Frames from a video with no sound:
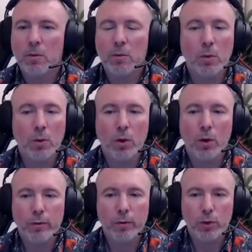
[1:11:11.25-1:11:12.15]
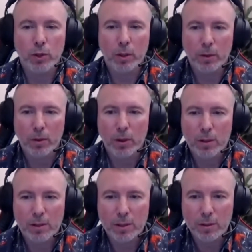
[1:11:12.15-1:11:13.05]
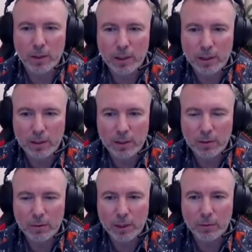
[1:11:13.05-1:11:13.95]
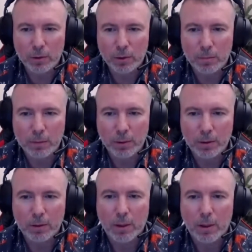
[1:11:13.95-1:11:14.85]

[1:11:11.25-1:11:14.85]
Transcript: so-called future, because it's really easy. We are for the people.